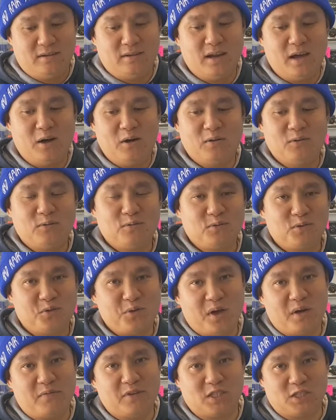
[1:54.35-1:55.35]
Now
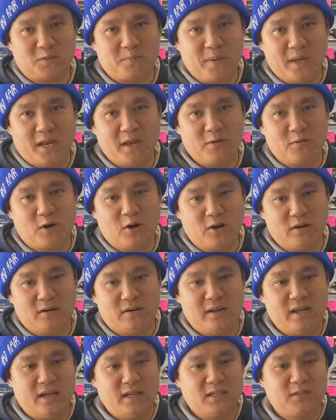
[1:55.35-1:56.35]
you have a spinning
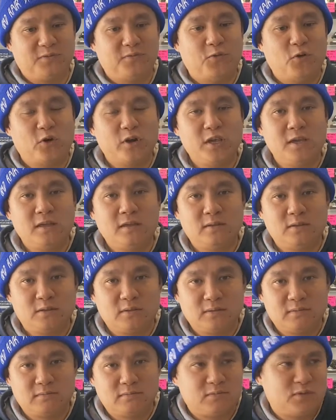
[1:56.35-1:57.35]
rod that is 40
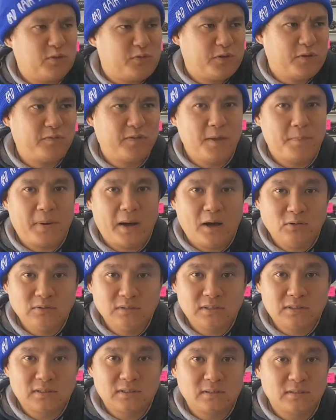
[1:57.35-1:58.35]
to 50
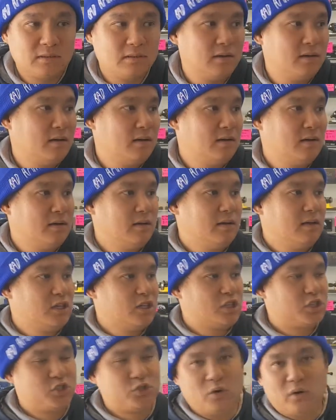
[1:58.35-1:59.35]
pounds,
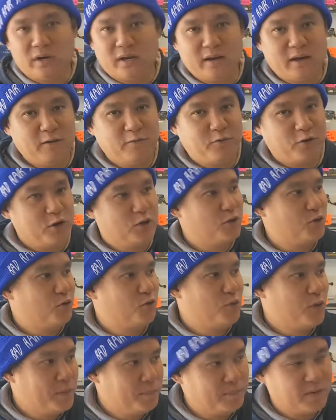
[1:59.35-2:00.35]
strong enough for you
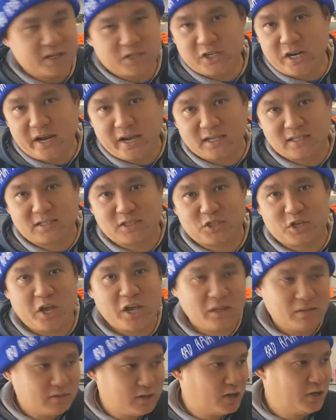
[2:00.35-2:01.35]
to rip the jacks,
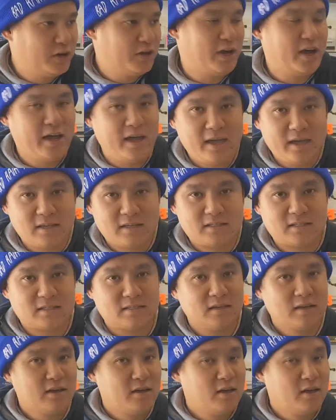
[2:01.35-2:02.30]
turn your heads,